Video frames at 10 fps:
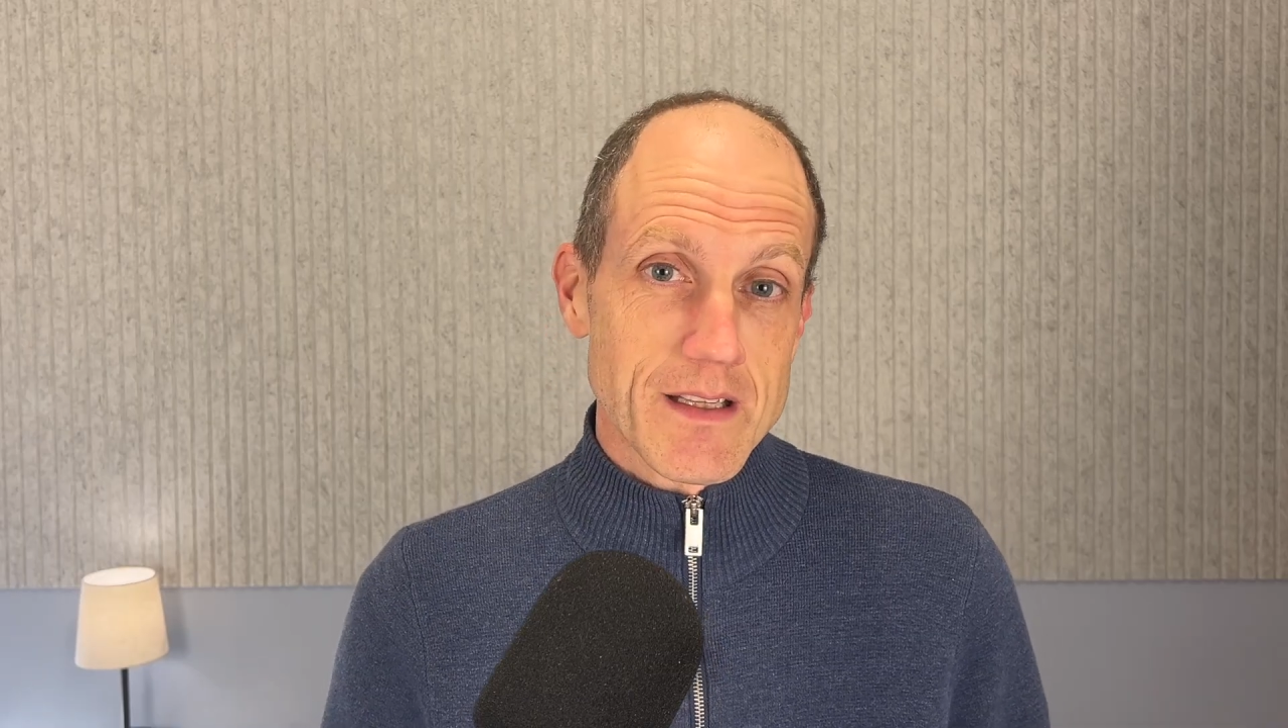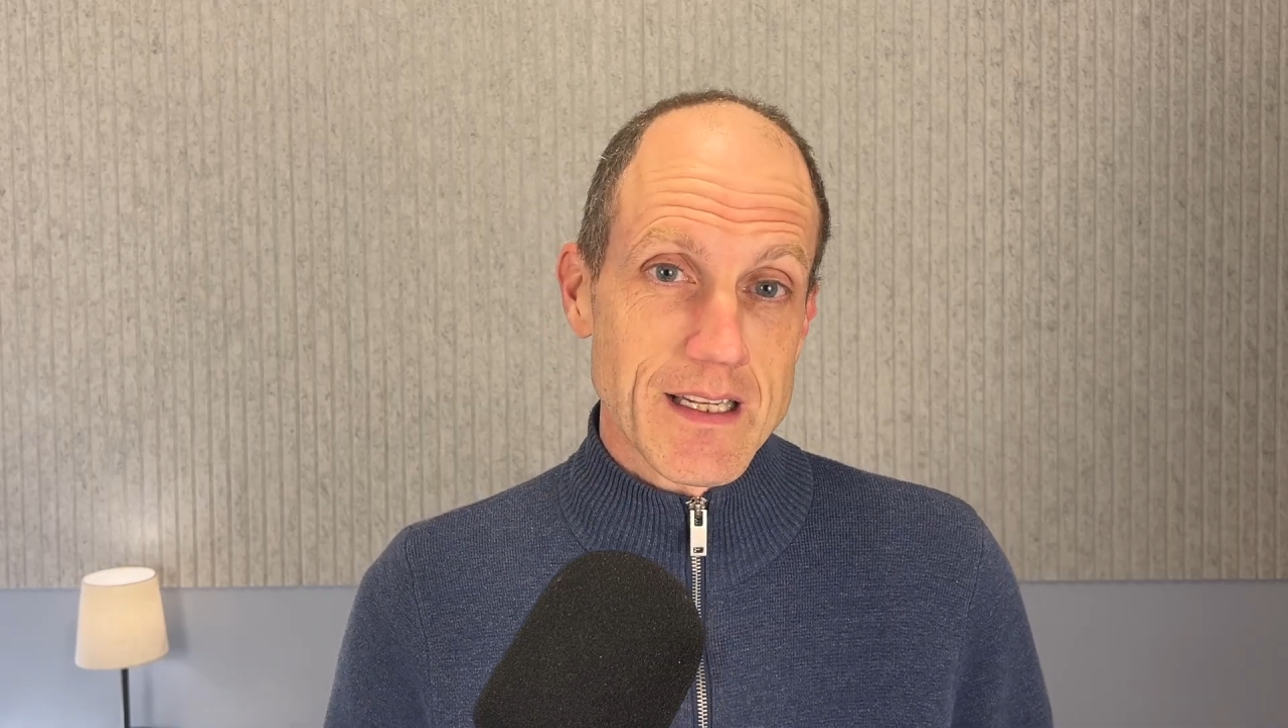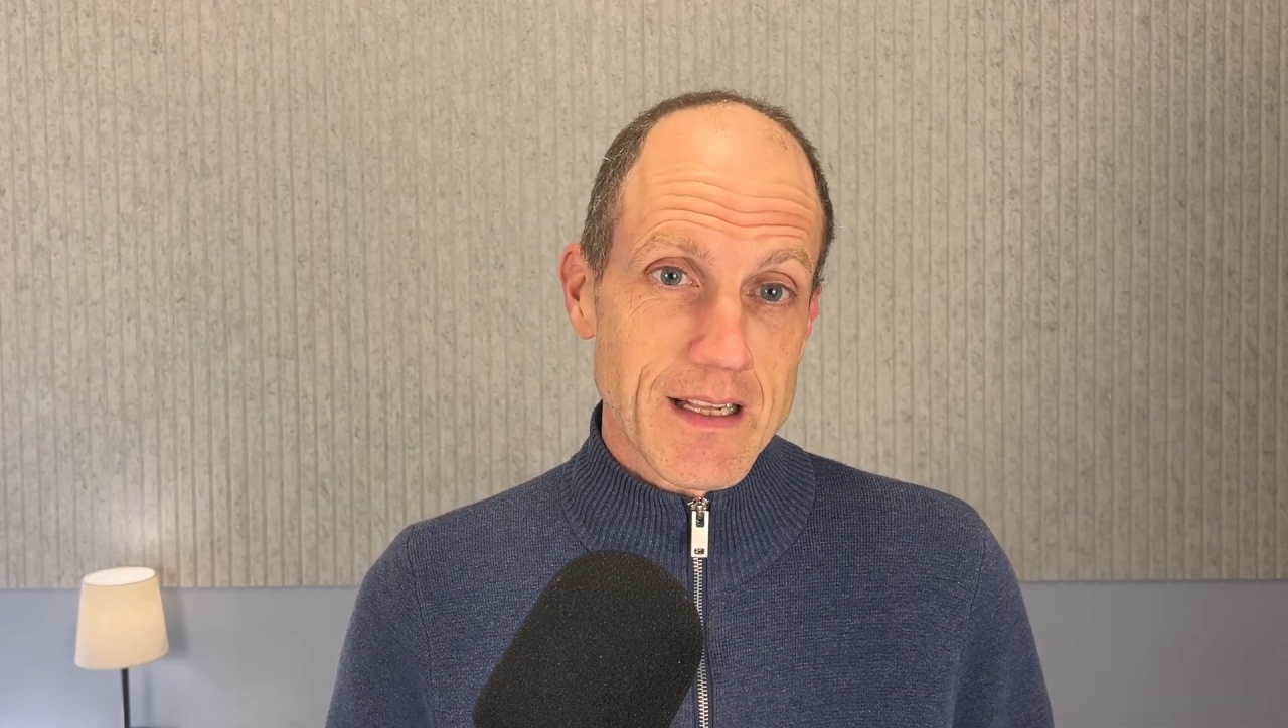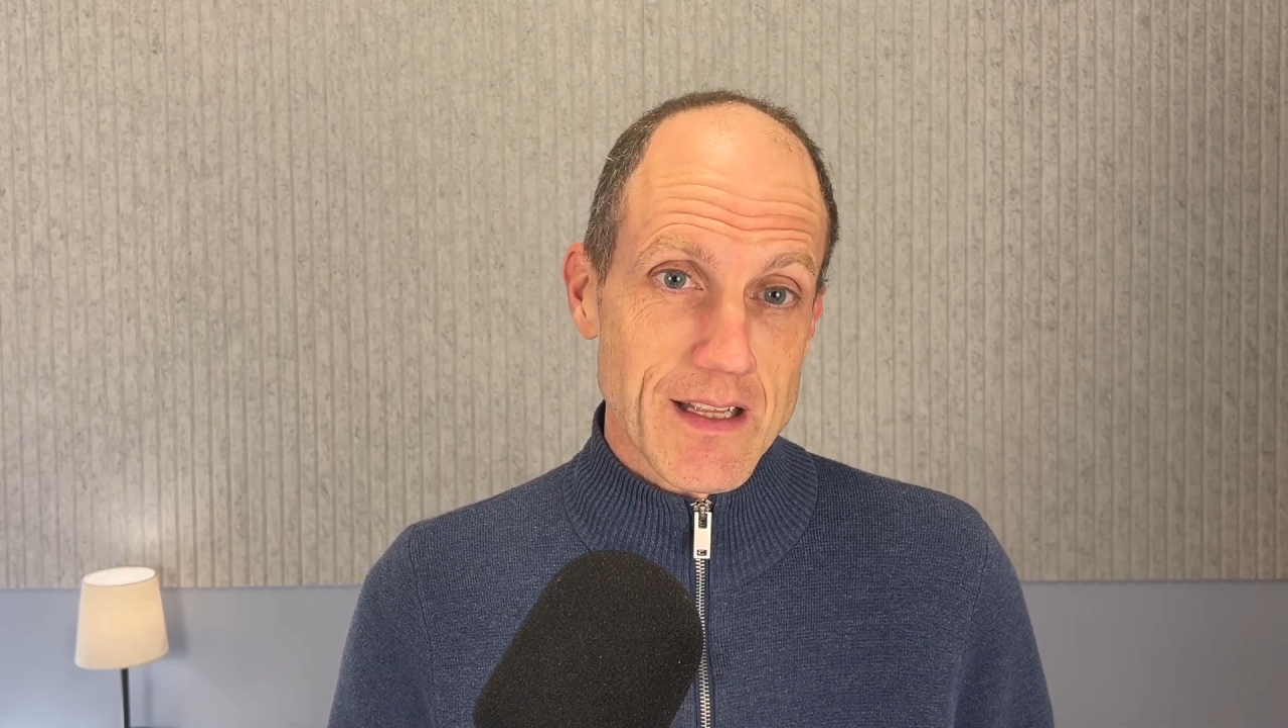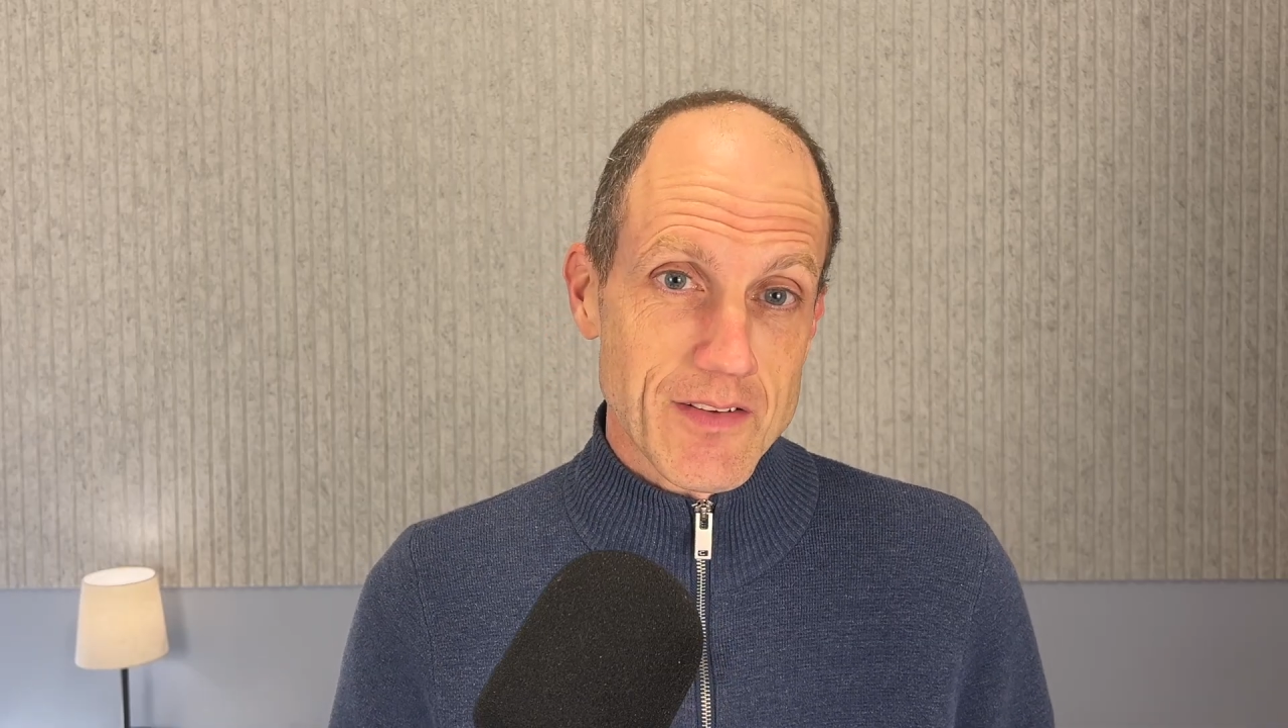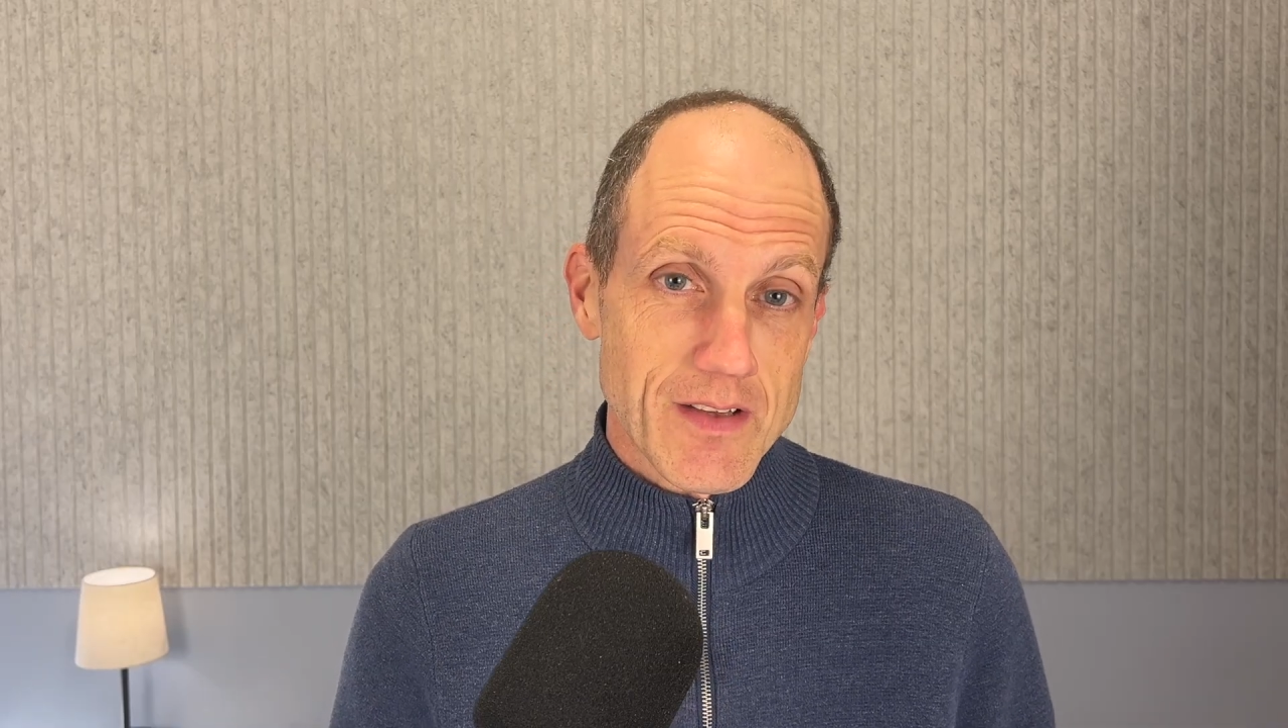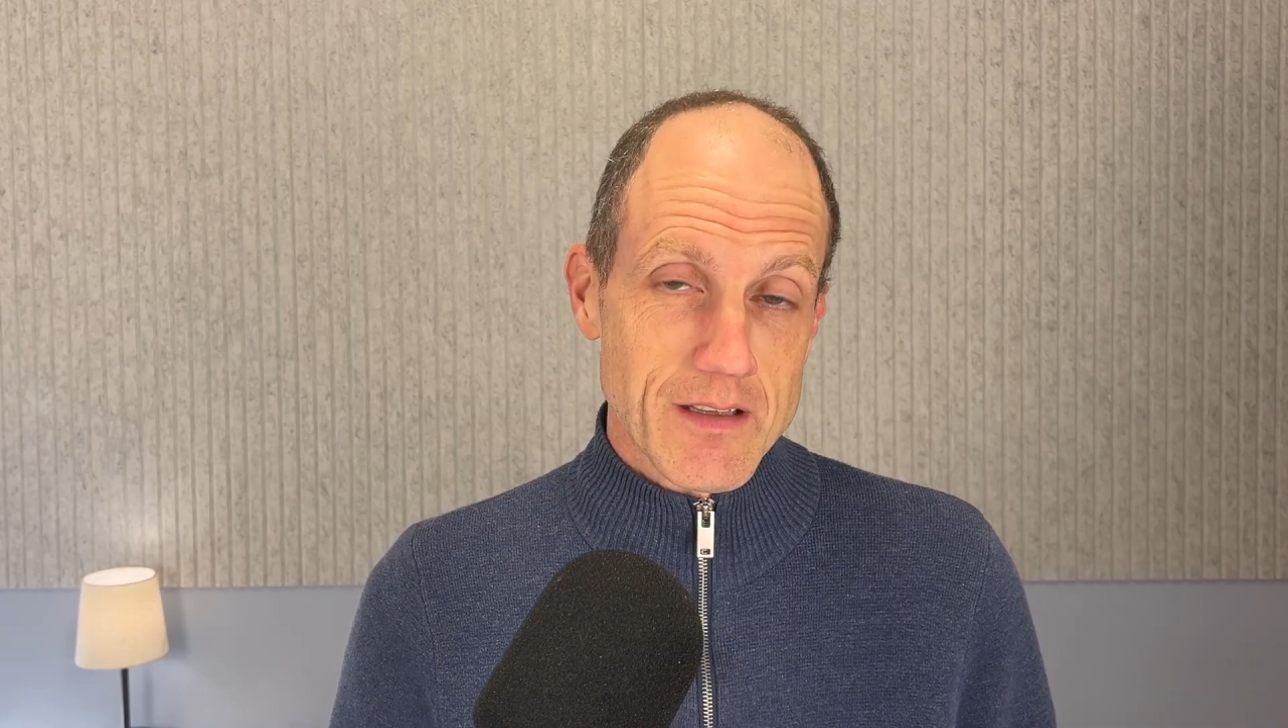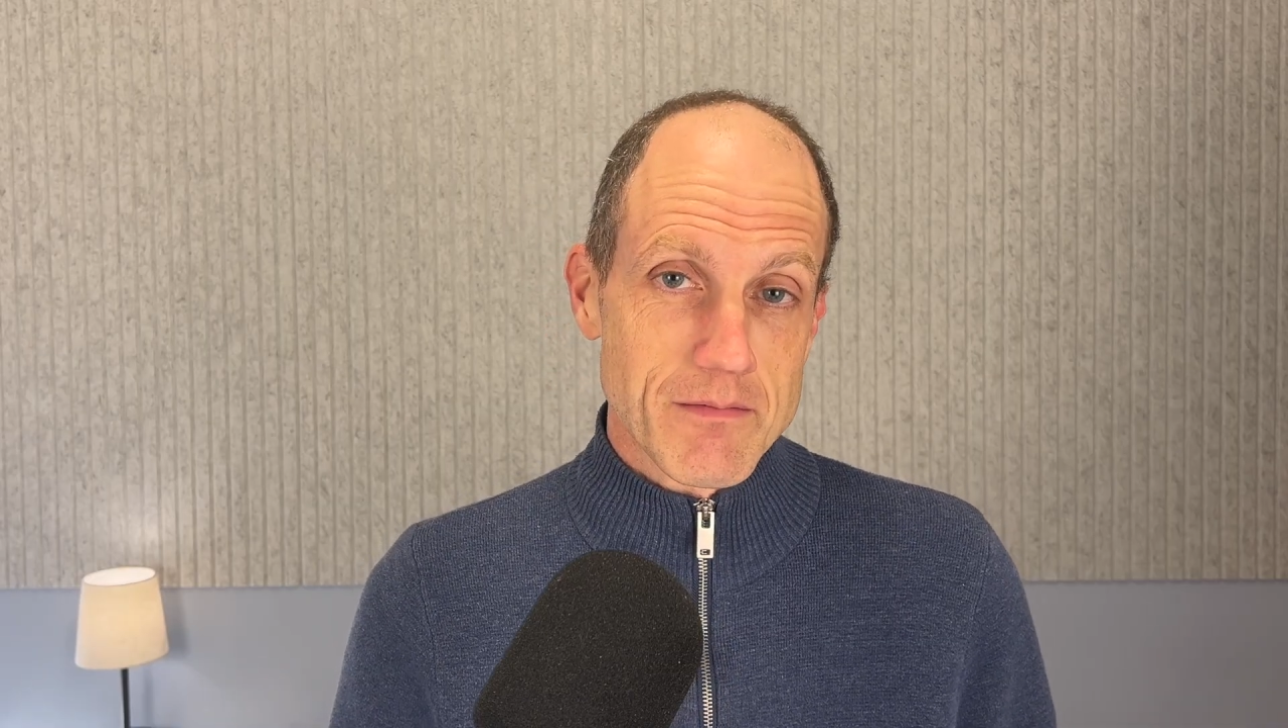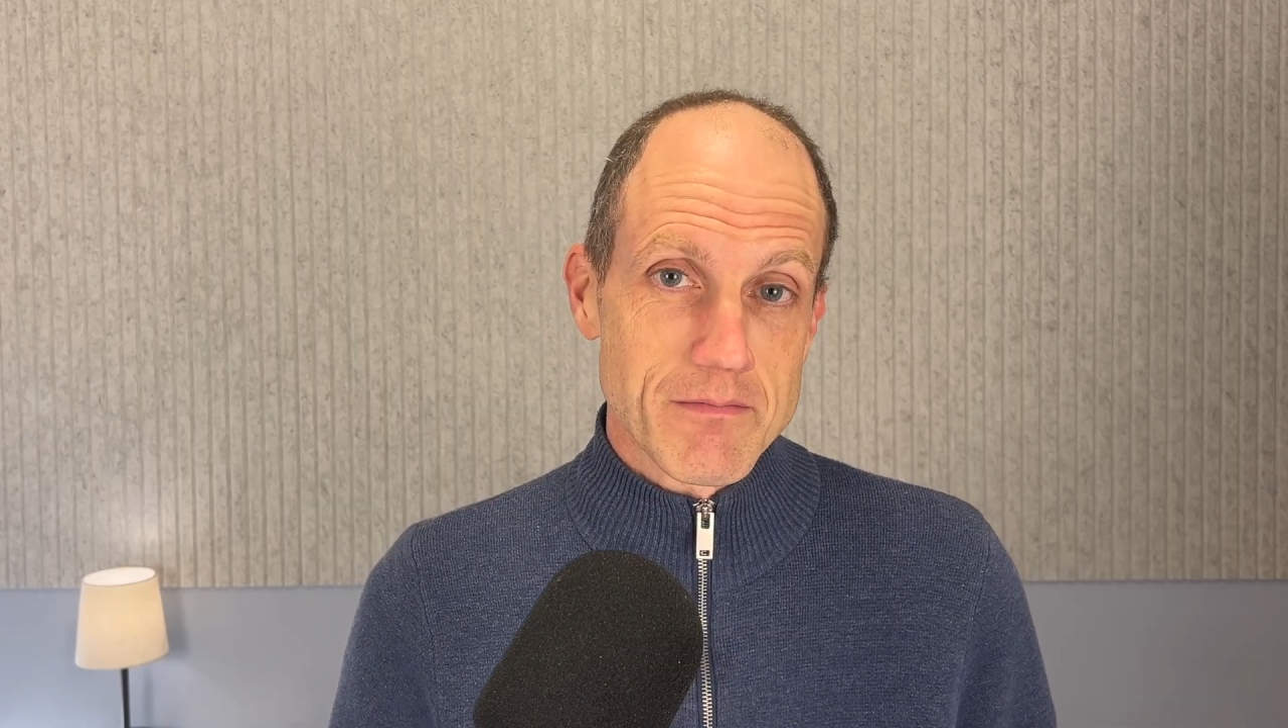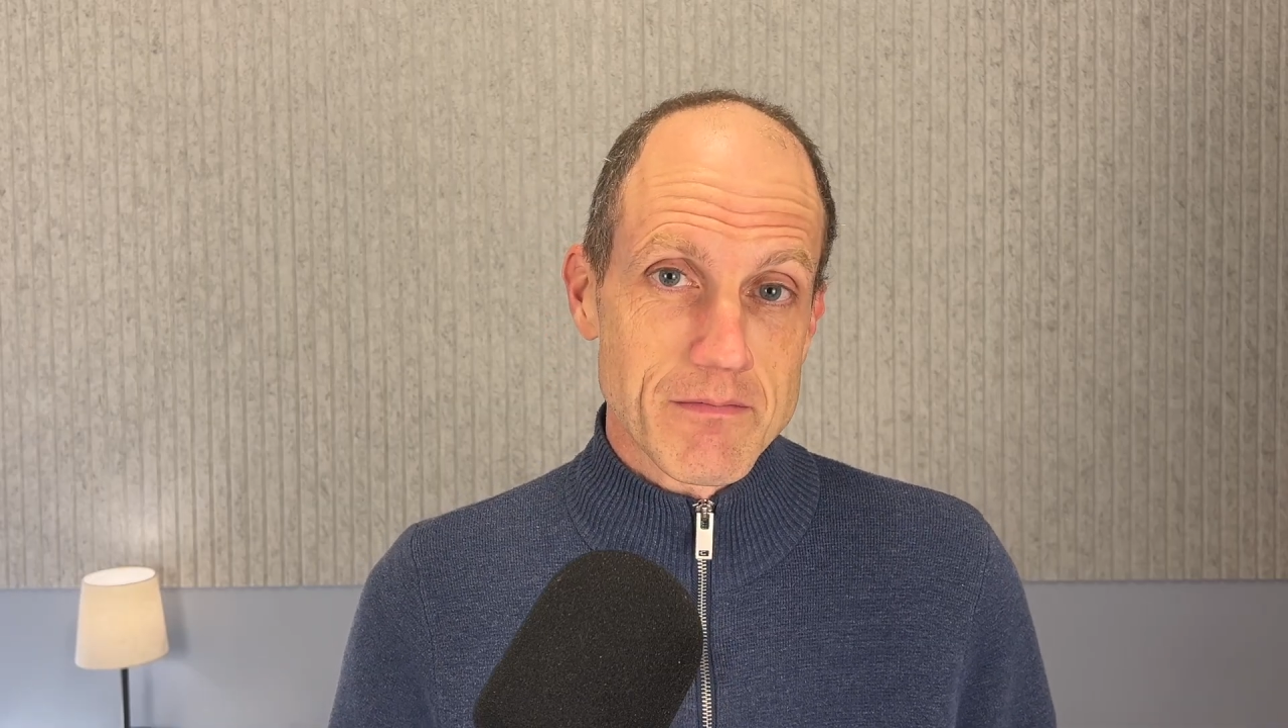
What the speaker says: inelastic.